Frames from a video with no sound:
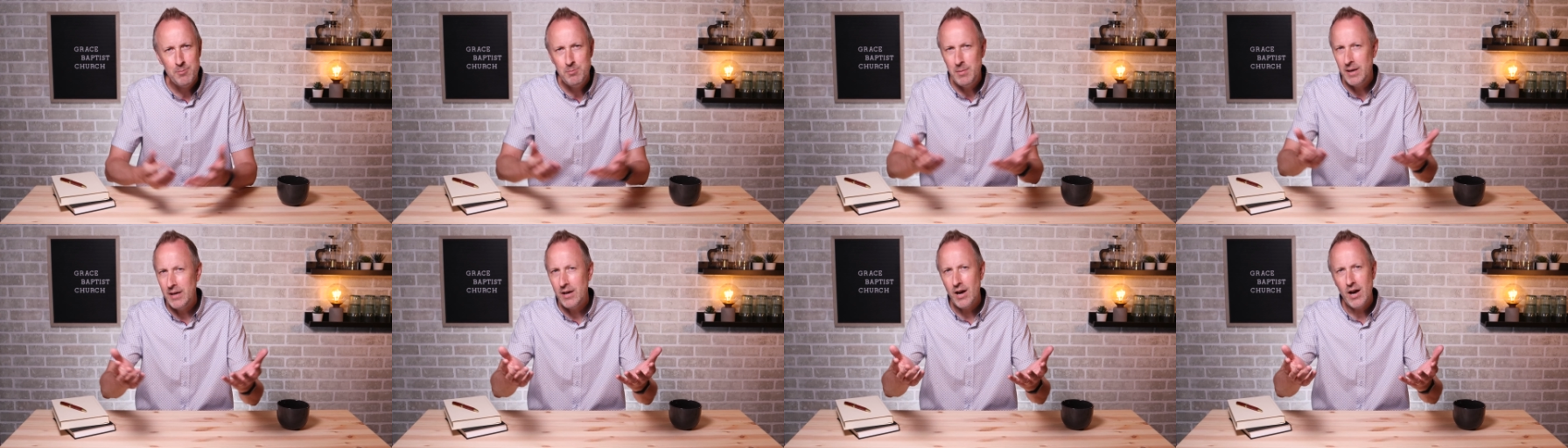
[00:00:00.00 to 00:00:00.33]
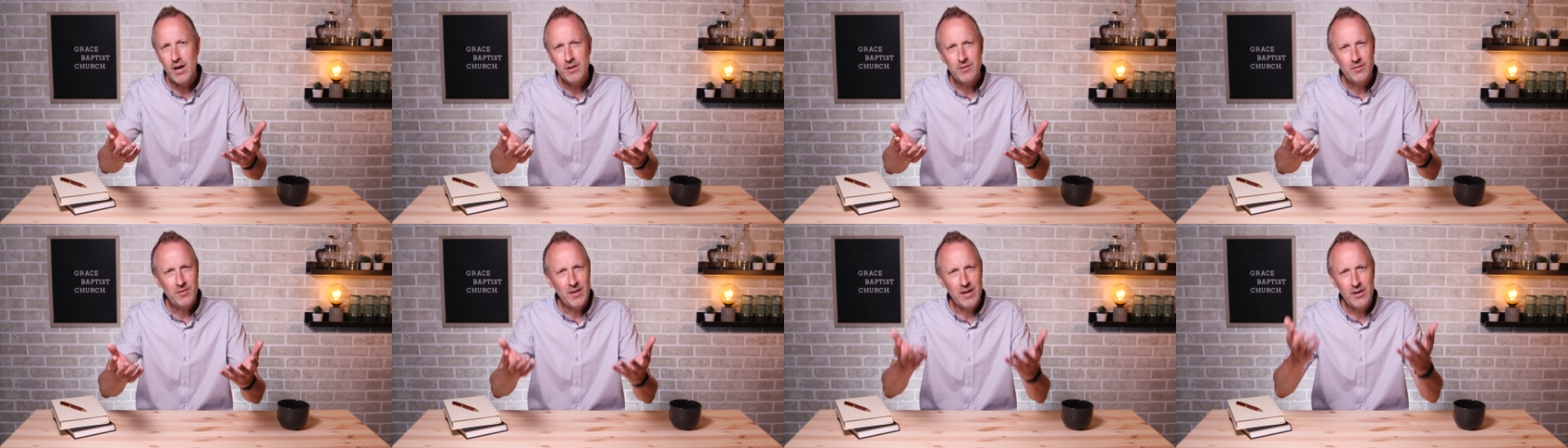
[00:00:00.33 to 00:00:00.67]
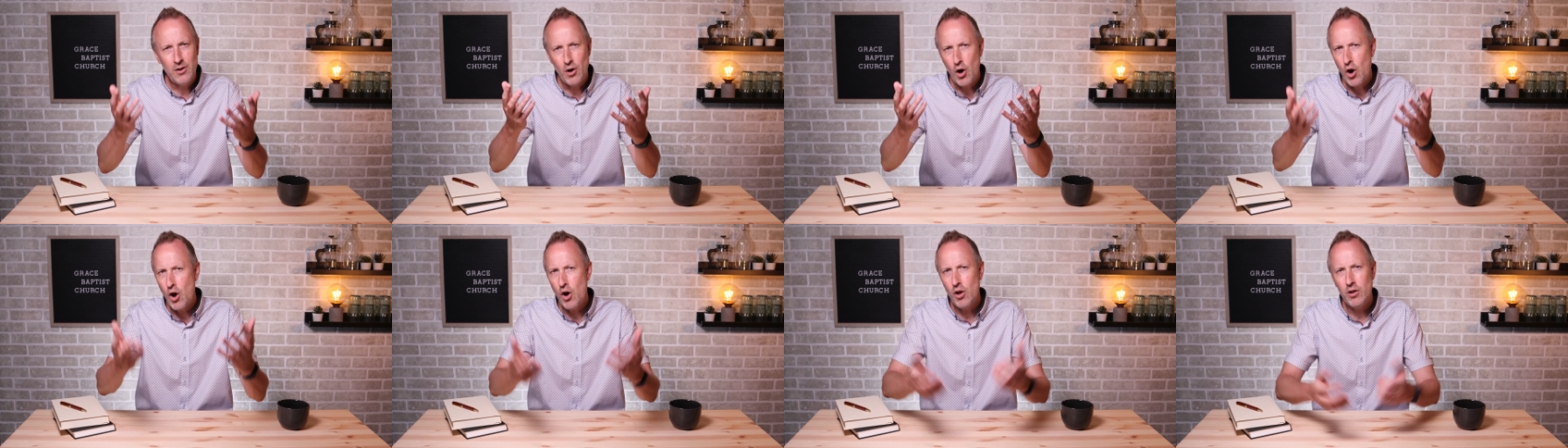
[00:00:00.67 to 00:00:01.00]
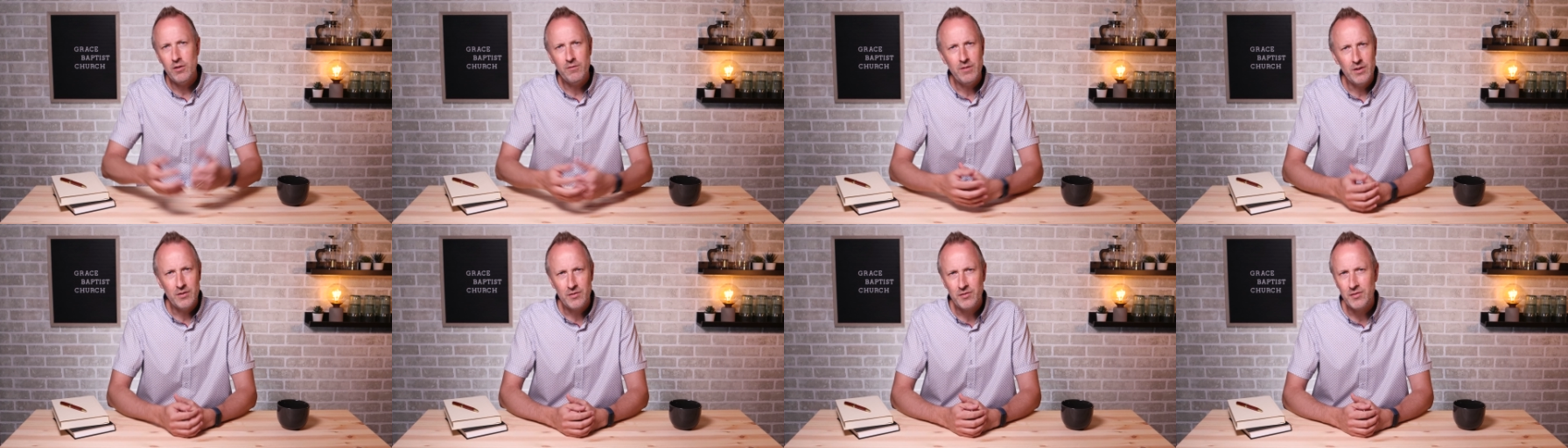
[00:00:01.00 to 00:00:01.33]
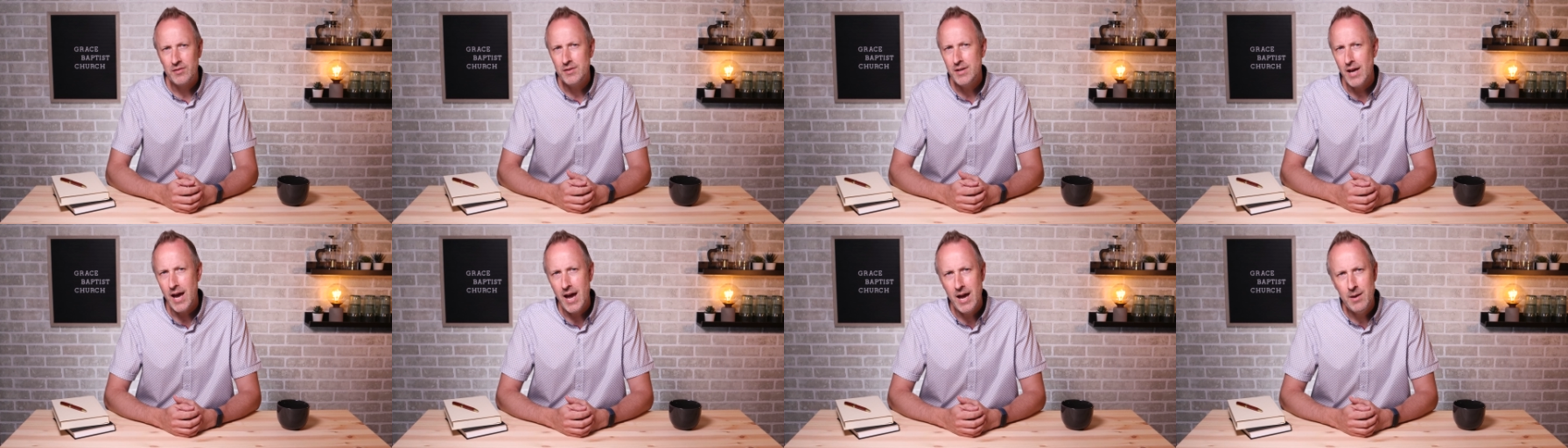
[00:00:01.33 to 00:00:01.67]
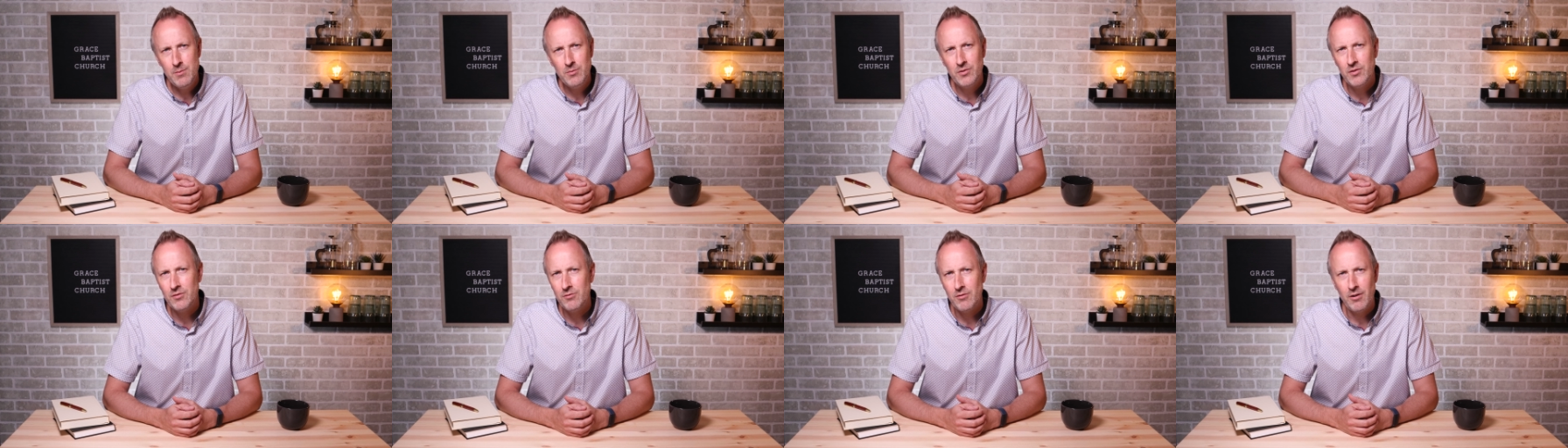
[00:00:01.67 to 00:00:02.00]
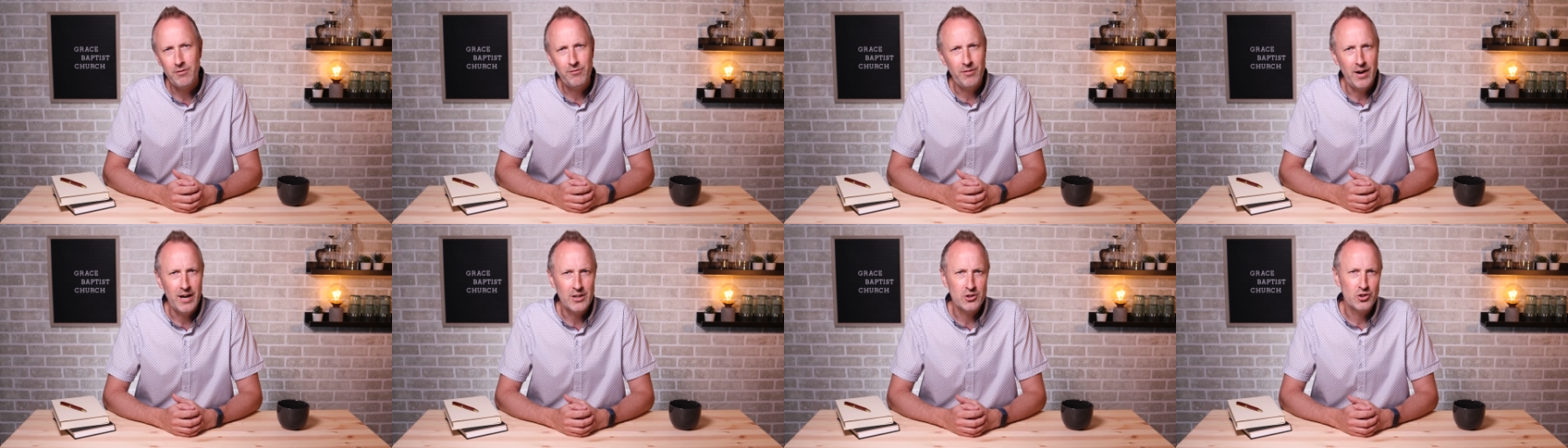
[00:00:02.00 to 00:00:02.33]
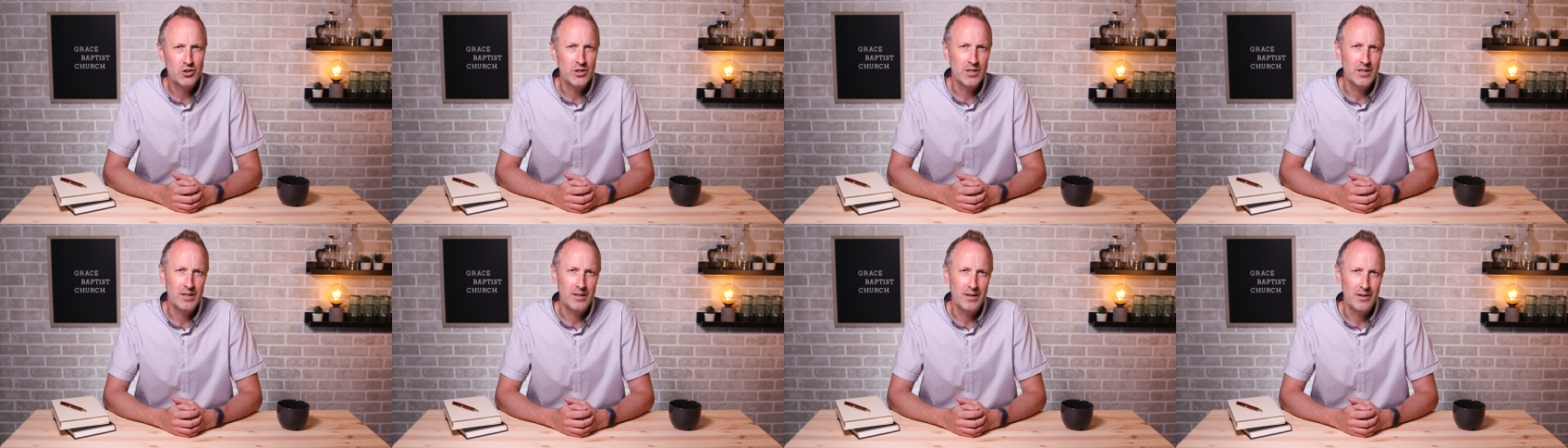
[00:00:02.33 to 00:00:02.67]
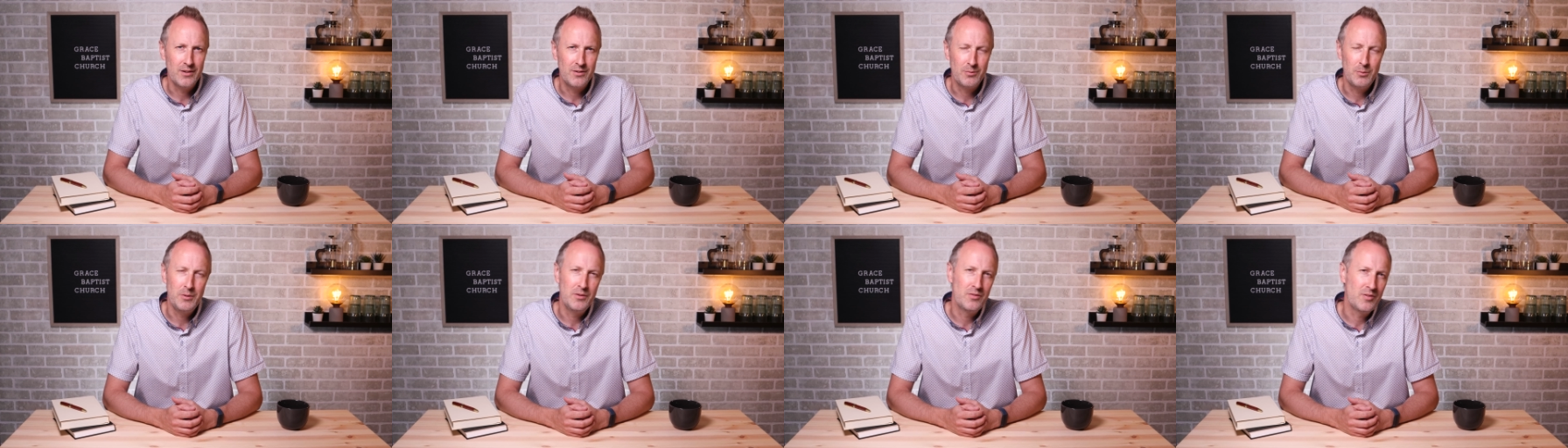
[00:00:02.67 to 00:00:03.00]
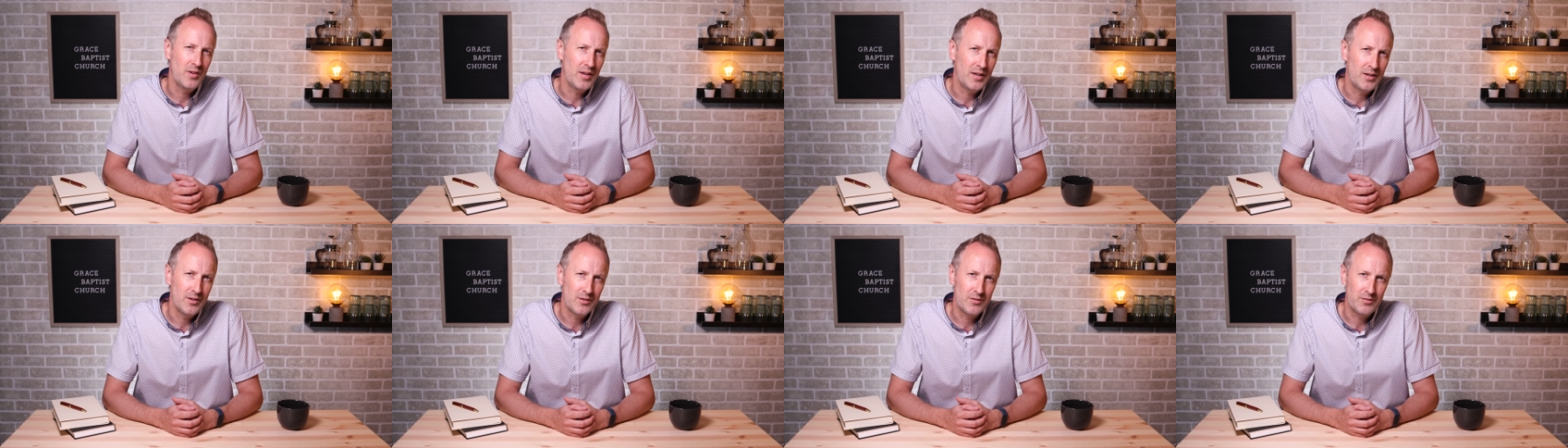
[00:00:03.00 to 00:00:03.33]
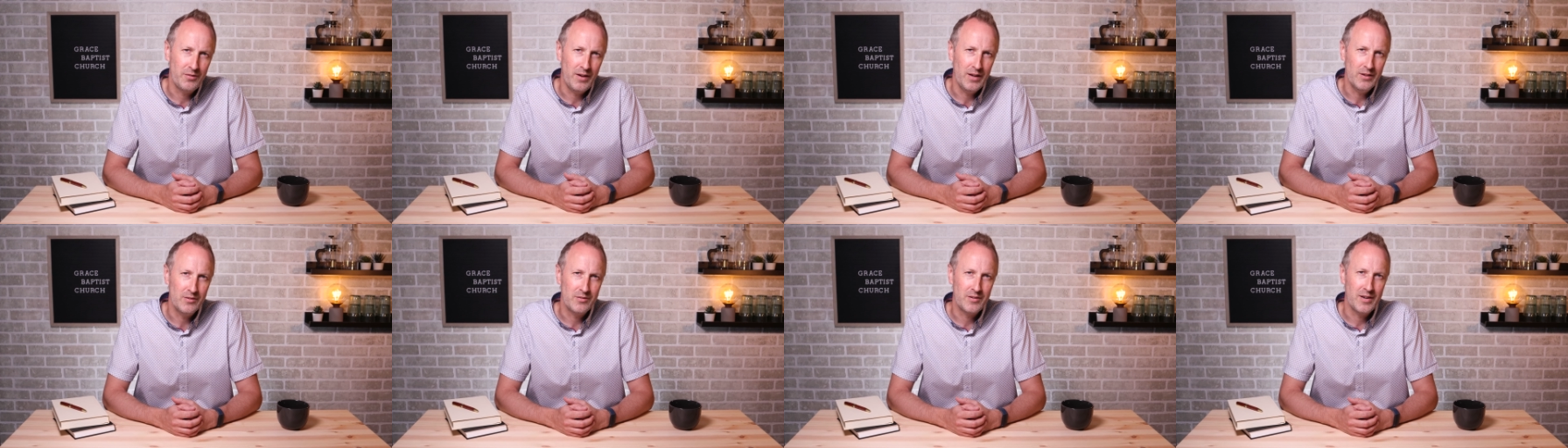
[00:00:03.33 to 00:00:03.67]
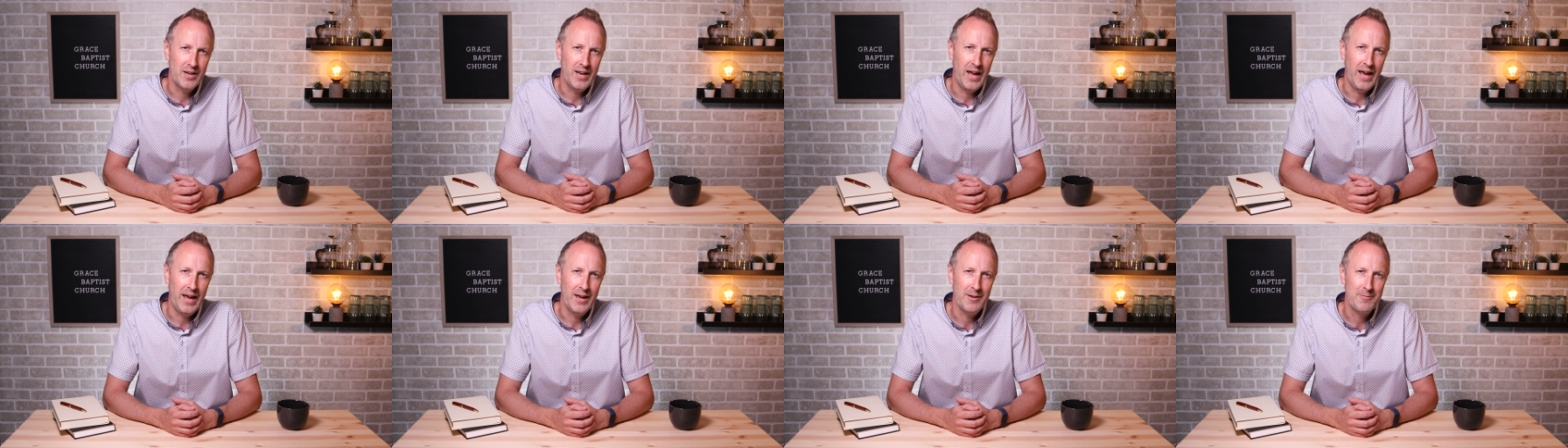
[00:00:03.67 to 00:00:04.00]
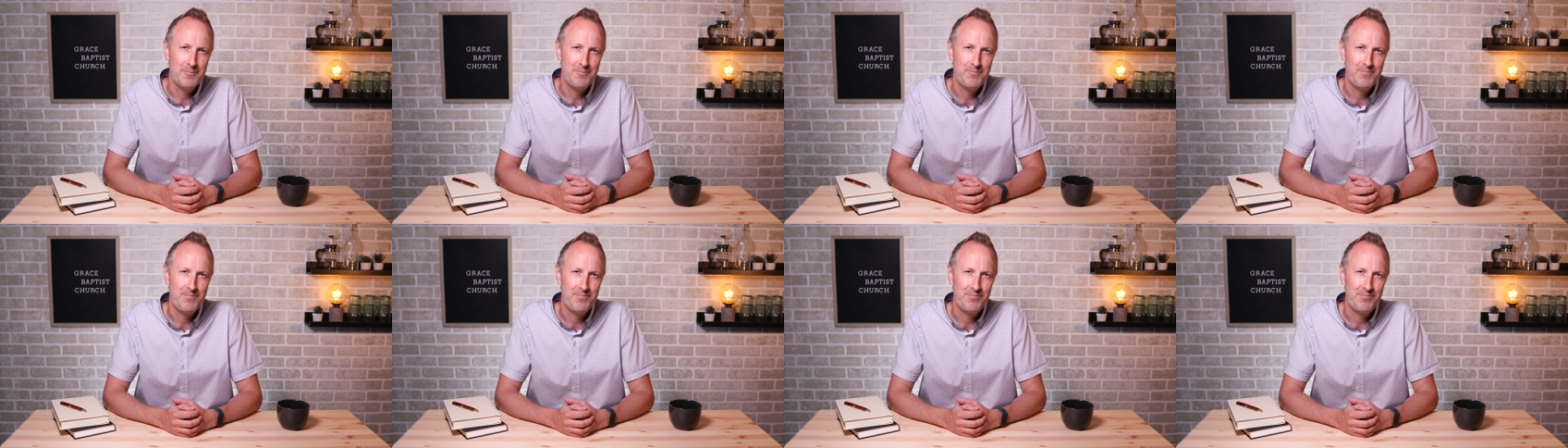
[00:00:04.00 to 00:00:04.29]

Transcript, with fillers: May God send all of us times of refreshing as we seek his face today.